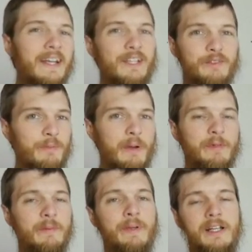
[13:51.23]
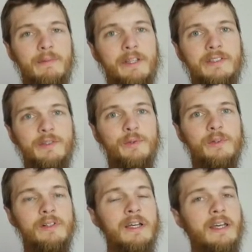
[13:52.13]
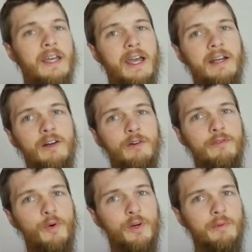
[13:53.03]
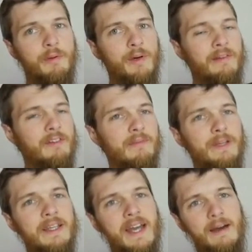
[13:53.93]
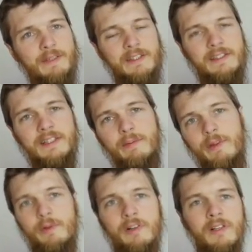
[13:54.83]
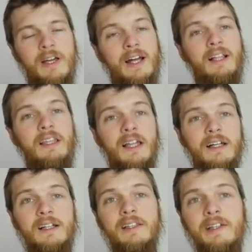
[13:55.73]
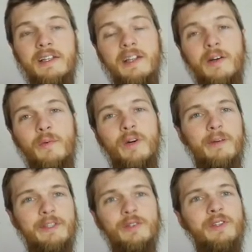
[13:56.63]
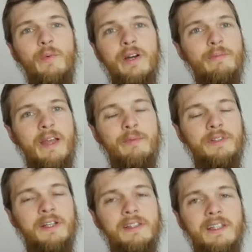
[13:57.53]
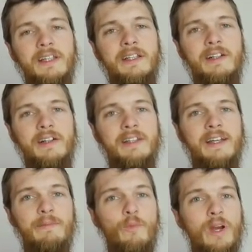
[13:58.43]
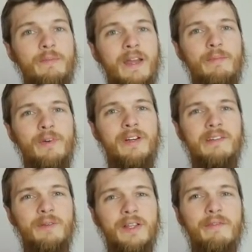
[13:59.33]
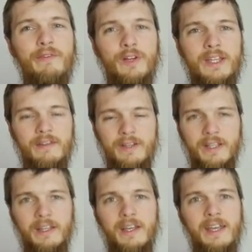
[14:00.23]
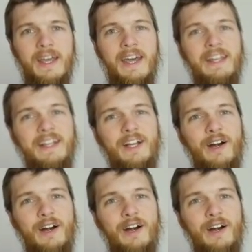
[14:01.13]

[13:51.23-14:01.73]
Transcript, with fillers: I can remember to pick up that tool, and going forward we won't have those big gaps at the top of the wall. Luckily, we're gonna be doing the white paper technique in here, and that white paper is really forgiving and it